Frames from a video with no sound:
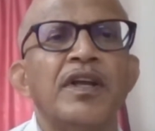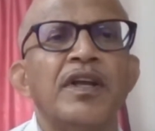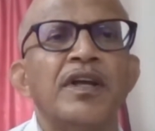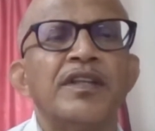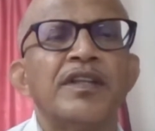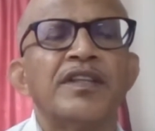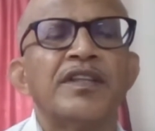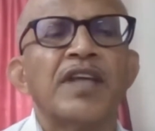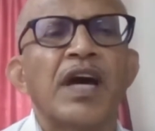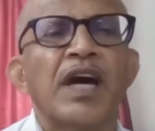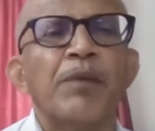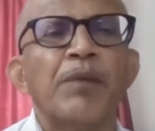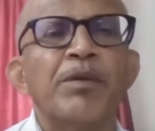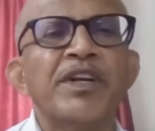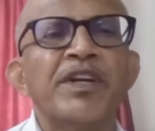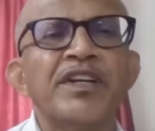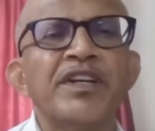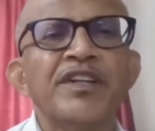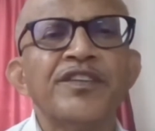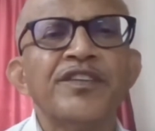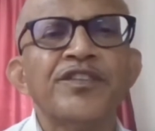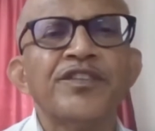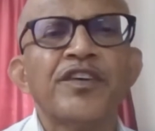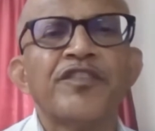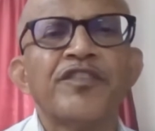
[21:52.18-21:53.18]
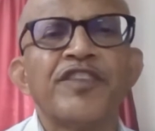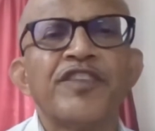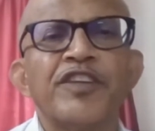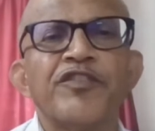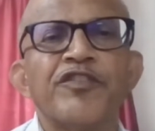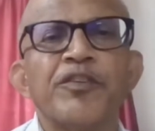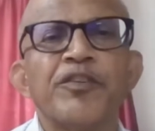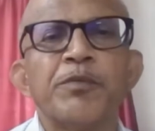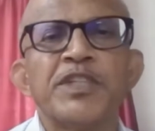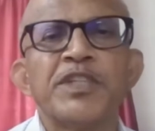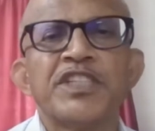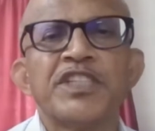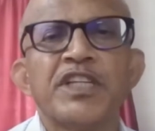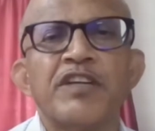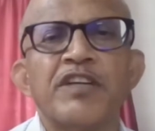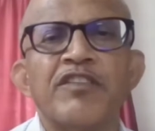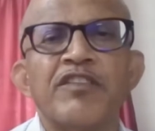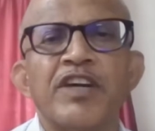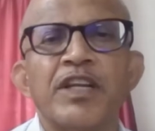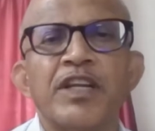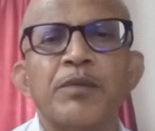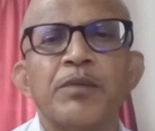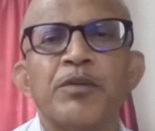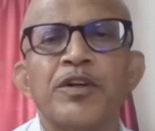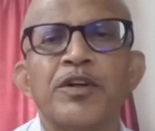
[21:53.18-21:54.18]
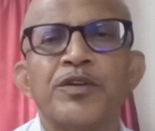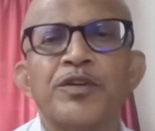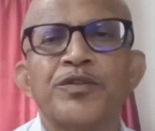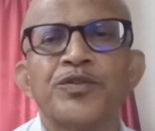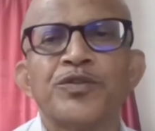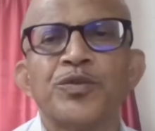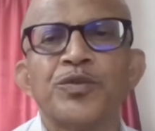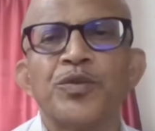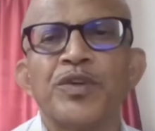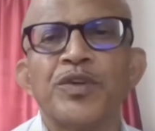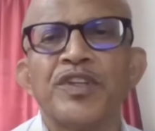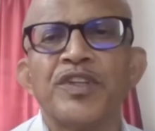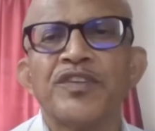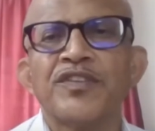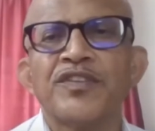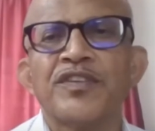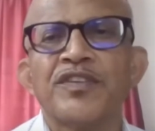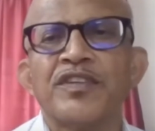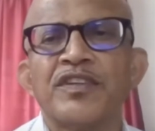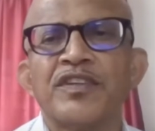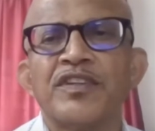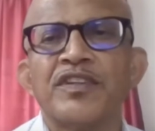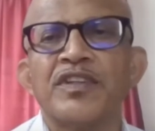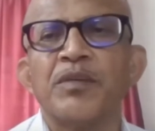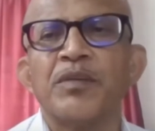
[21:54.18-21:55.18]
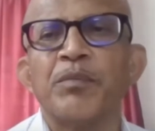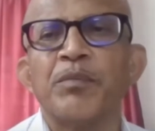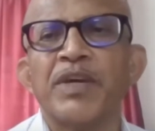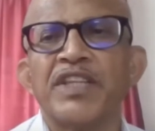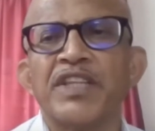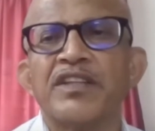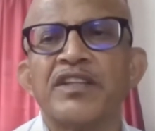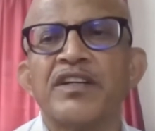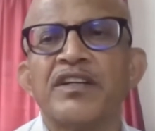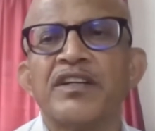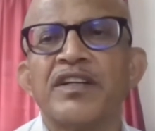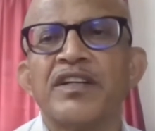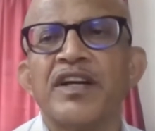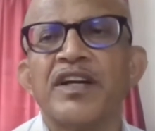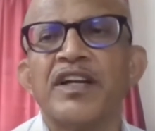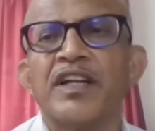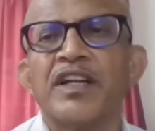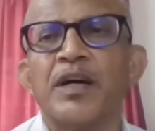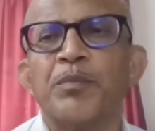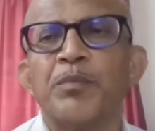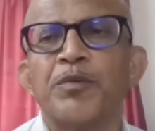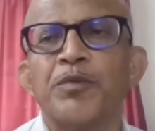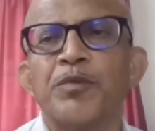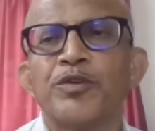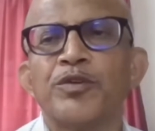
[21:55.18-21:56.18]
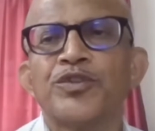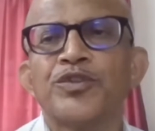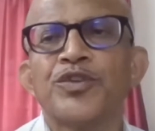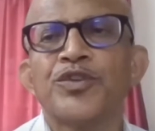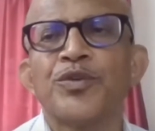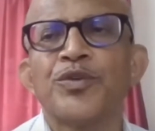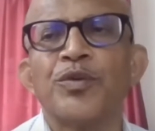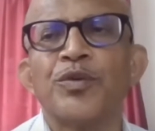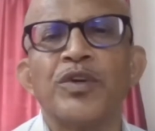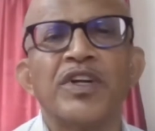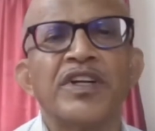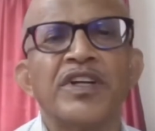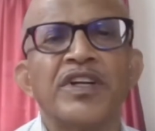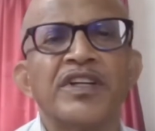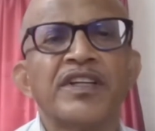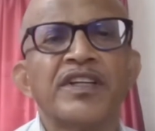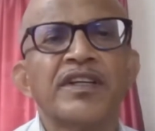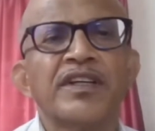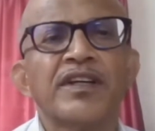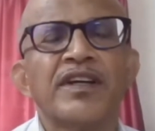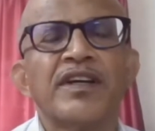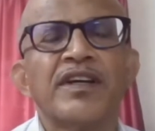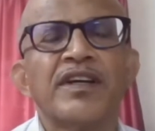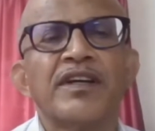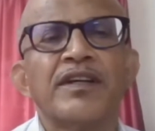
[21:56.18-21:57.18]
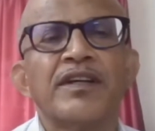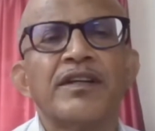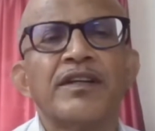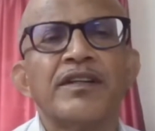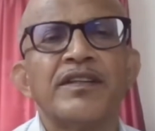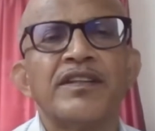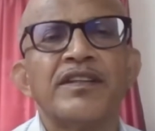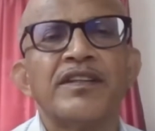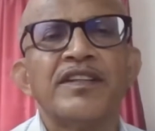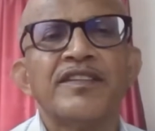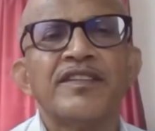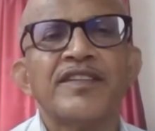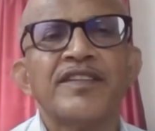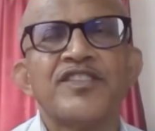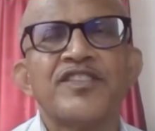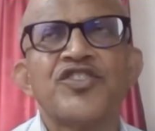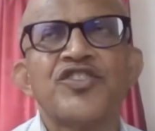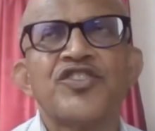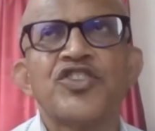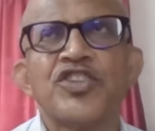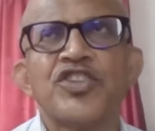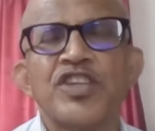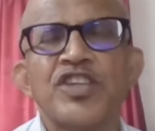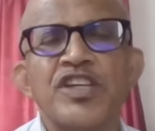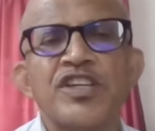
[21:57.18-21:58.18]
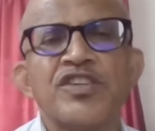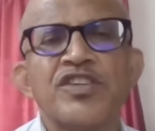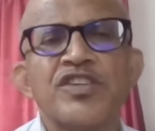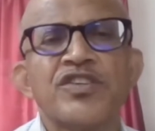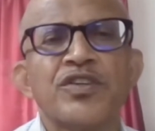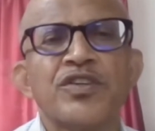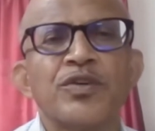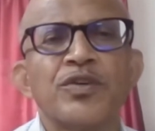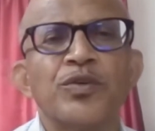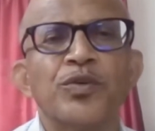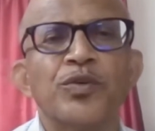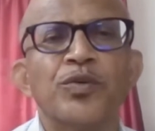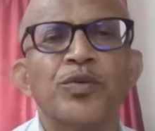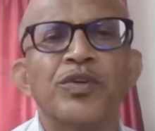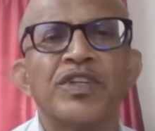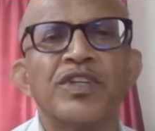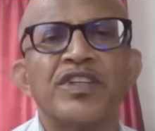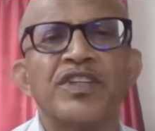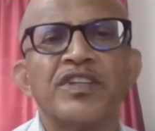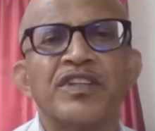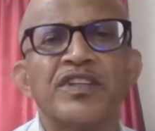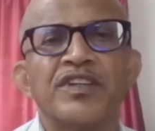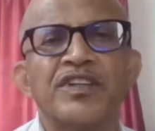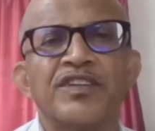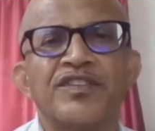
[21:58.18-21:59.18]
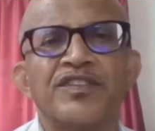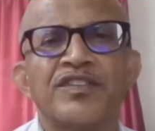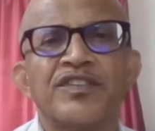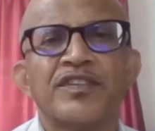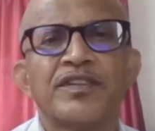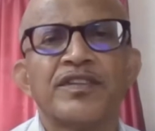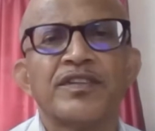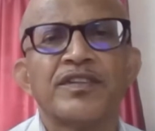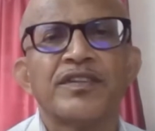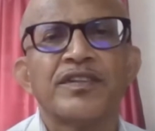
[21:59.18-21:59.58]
The abundance of information available to students, the method and approach to learning, this has changed over the years.